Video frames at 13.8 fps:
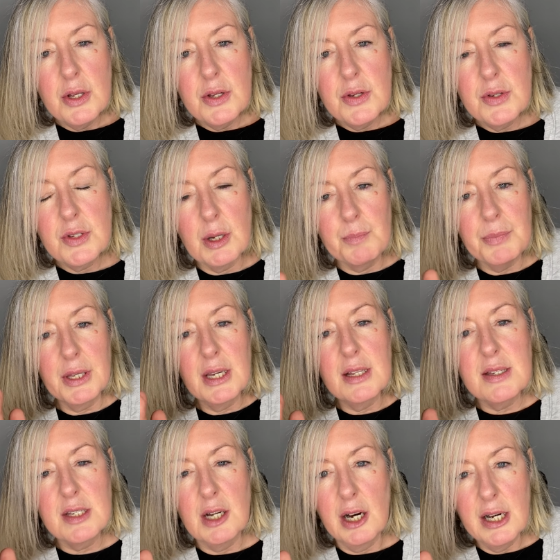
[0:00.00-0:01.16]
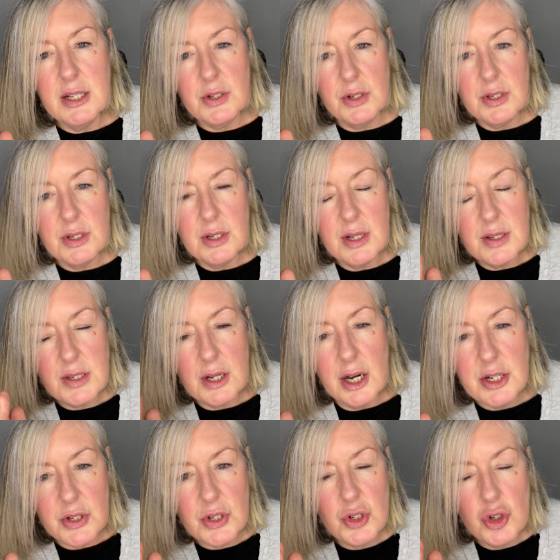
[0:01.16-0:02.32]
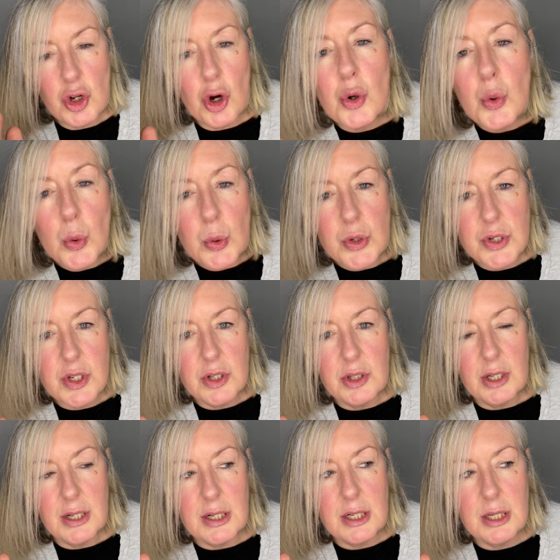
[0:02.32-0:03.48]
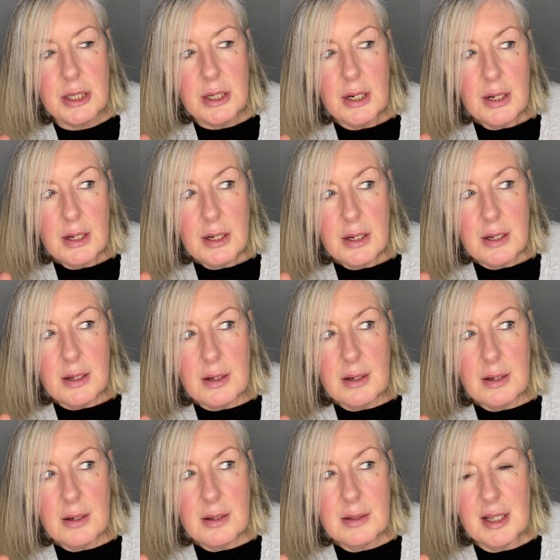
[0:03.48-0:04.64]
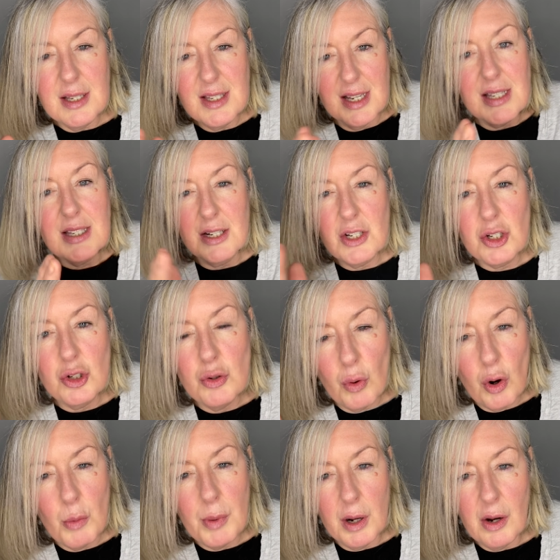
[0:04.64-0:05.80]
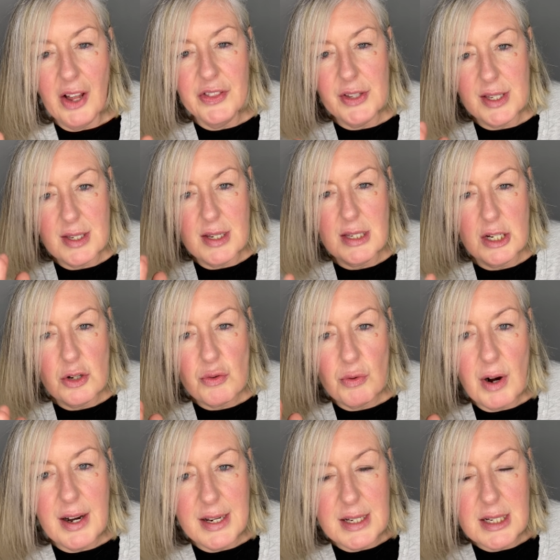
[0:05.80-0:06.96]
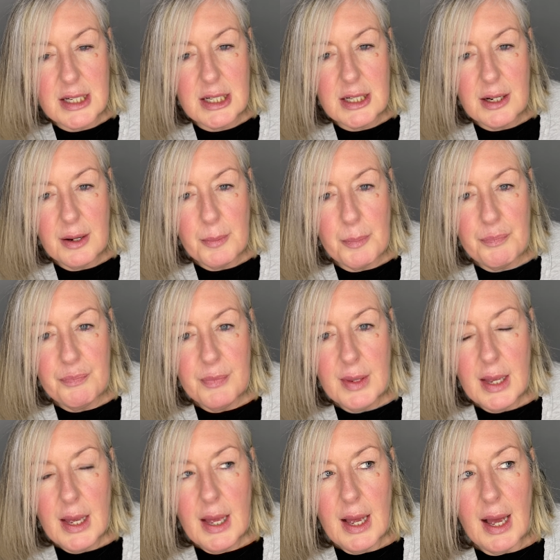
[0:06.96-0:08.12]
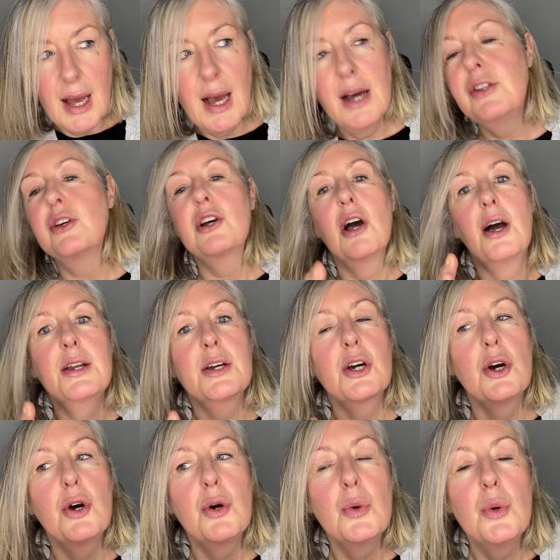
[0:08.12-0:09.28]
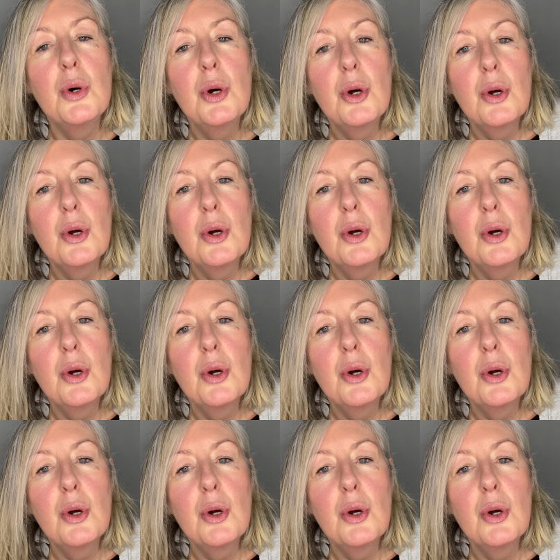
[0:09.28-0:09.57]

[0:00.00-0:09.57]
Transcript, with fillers: Something inside us, inside us knows that this isn't normal and this isn't right. And you kind of go,